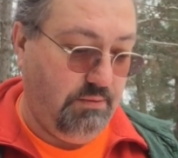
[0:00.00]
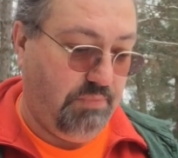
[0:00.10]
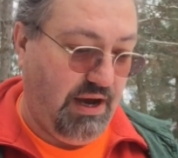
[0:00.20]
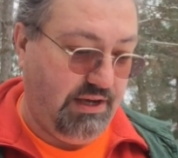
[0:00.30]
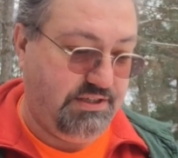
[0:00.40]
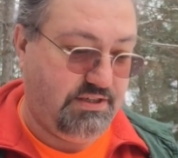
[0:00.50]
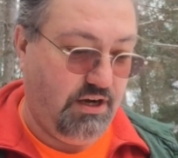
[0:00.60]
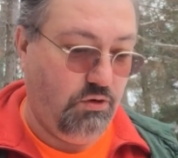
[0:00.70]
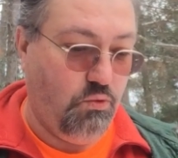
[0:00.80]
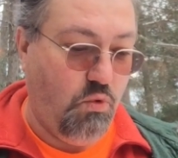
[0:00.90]
box
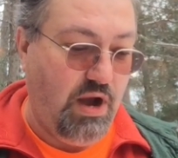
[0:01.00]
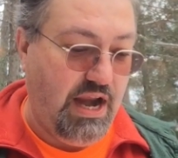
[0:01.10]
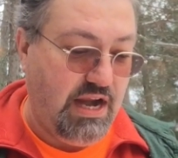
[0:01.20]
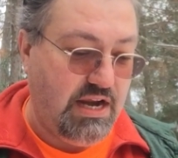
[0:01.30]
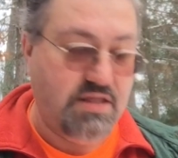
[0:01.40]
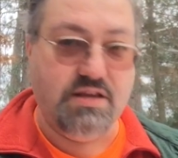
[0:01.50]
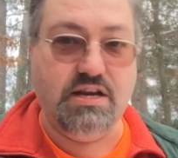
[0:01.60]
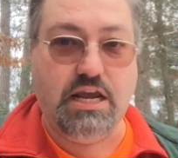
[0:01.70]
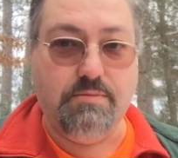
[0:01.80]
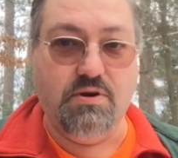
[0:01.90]
start weighing in the
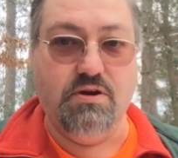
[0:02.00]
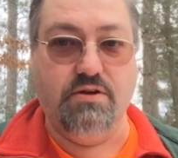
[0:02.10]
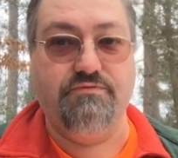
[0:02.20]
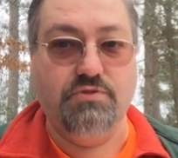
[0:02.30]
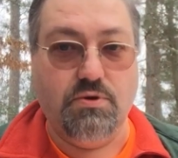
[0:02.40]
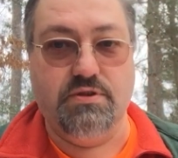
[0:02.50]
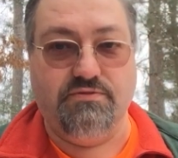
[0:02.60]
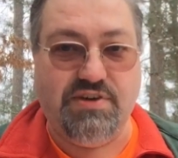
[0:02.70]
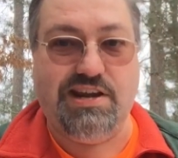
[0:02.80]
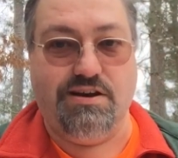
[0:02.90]
neighborhood of north
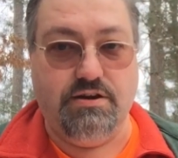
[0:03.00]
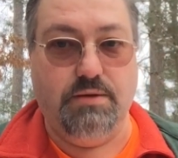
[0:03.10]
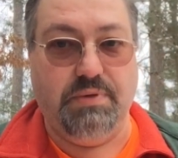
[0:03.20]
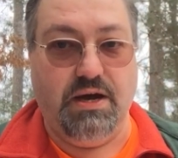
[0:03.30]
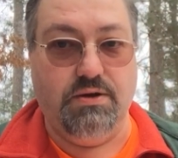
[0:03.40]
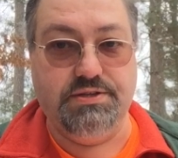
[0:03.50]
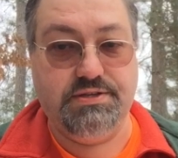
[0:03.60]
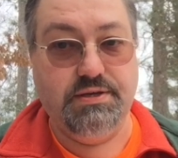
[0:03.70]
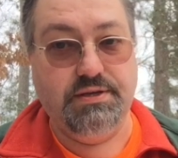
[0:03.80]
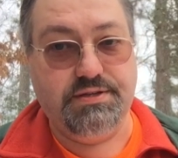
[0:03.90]
of 800 pounds.